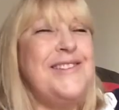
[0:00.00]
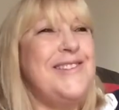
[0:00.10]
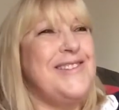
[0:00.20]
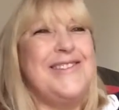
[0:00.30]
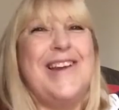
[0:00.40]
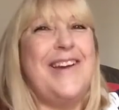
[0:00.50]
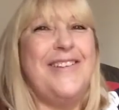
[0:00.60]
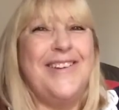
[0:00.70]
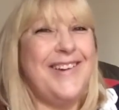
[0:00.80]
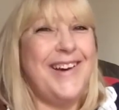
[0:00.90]
says, no.
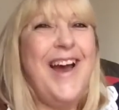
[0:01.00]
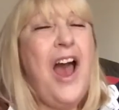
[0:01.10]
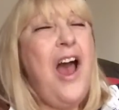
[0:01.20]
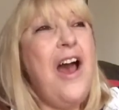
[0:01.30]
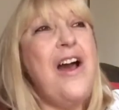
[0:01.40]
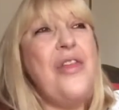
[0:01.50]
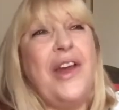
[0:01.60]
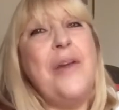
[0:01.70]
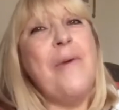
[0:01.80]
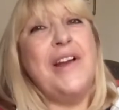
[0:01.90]
I
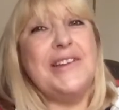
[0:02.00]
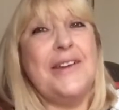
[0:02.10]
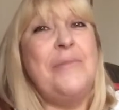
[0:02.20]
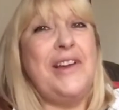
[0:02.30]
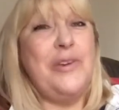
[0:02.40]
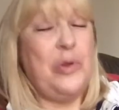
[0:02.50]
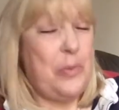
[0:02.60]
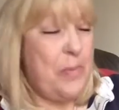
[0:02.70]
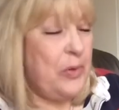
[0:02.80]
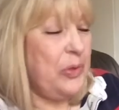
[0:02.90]
think it might take me another
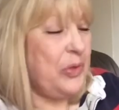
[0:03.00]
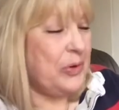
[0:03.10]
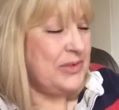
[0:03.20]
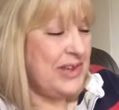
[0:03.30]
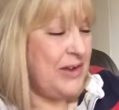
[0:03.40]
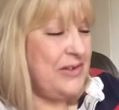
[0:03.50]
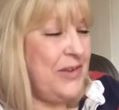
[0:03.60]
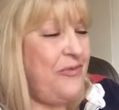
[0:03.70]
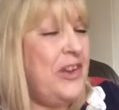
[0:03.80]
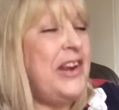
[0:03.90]
month or so to
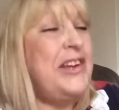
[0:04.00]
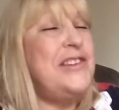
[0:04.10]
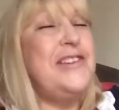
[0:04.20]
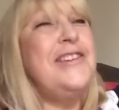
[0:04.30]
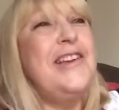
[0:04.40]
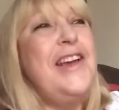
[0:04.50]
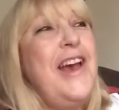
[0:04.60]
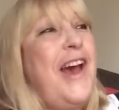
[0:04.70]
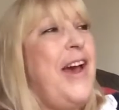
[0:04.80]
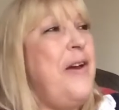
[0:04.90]
finish.
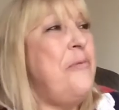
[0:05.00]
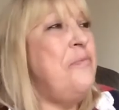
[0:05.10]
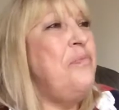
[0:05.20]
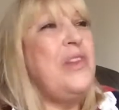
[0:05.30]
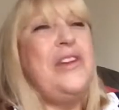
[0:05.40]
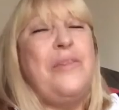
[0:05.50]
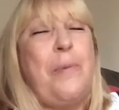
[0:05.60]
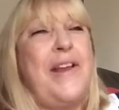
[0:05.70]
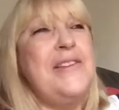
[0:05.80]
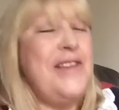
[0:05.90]

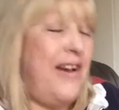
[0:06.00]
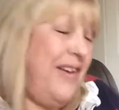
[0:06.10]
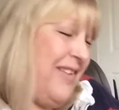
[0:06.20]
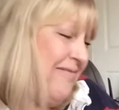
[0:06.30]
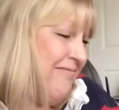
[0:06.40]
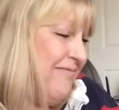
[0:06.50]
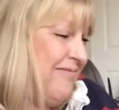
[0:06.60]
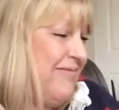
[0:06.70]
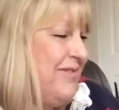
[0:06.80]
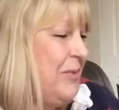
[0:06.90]
Depends
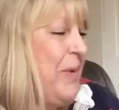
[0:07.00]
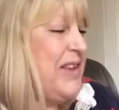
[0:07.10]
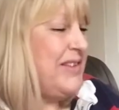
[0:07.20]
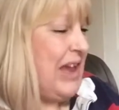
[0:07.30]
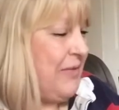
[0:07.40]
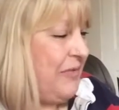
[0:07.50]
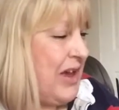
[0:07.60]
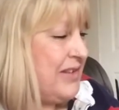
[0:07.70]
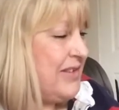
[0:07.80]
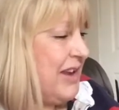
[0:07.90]
how
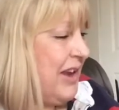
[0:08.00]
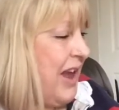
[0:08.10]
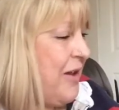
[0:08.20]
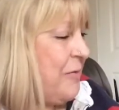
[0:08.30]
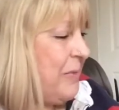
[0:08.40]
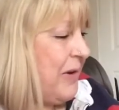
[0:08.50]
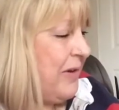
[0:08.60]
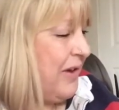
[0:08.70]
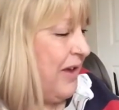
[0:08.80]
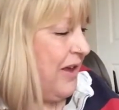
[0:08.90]
fast I go,
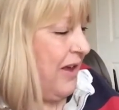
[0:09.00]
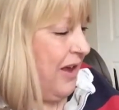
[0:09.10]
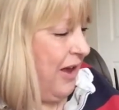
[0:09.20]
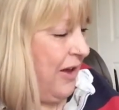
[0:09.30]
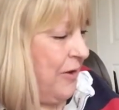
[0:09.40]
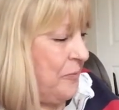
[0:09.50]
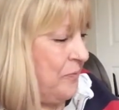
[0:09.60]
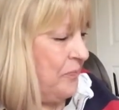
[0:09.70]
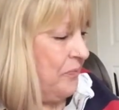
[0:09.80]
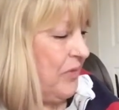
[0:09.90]
but
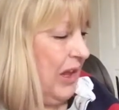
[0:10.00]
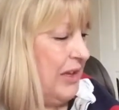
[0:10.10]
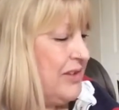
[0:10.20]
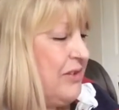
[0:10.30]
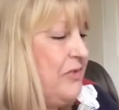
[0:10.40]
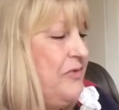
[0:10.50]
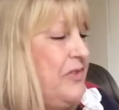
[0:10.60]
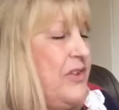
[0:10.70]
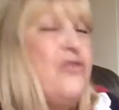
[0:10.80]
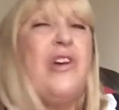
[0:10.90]
I sort of
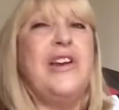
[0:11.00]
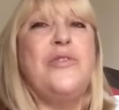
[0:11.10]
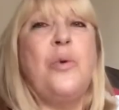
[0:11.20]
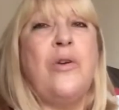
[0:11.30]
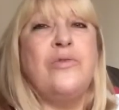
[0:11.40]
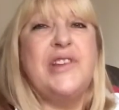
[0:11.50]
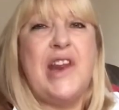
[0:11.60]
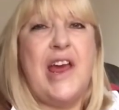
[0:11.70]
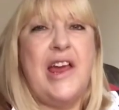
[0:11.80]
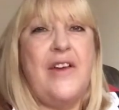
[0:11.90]
trying to
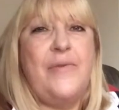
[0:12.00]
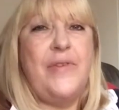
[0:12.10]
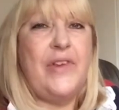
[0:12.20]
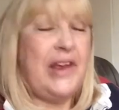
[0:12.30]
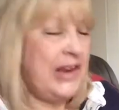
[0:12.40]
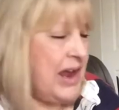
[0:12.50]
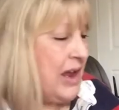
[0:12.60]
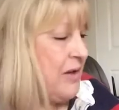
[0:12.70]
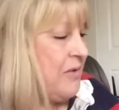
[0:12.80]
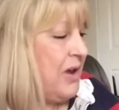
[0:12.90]
alternate everything
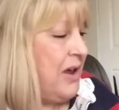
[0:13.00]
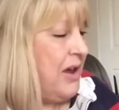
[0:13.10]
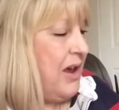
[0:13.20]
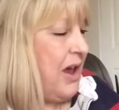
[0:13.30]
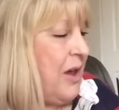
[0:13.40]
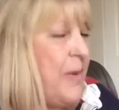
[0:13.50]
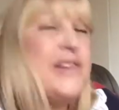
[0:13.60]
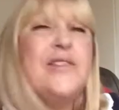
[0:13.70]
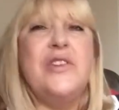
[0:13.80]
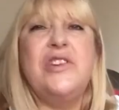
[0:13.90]
now. I
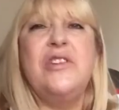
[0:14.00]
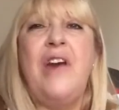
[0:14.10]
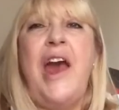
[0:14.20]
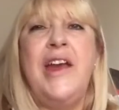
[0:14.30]
sort of do